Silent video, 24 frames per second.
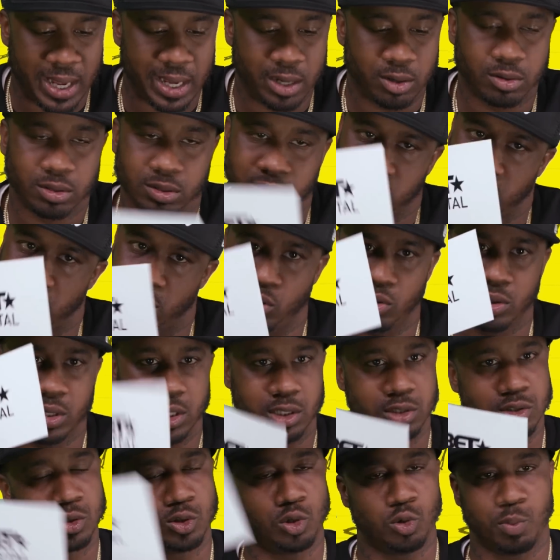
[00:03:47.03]
I ain't gonna tell you
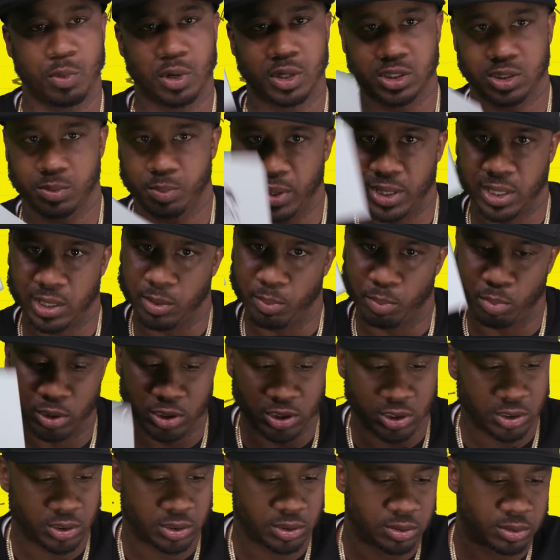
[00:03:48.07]
too much, Benny the
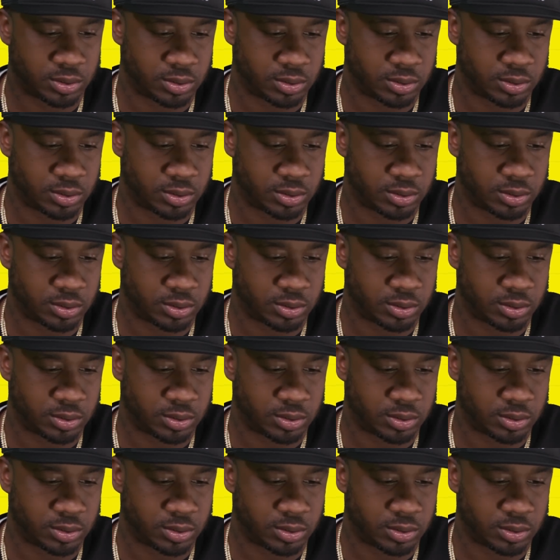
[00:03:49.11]
Butcher.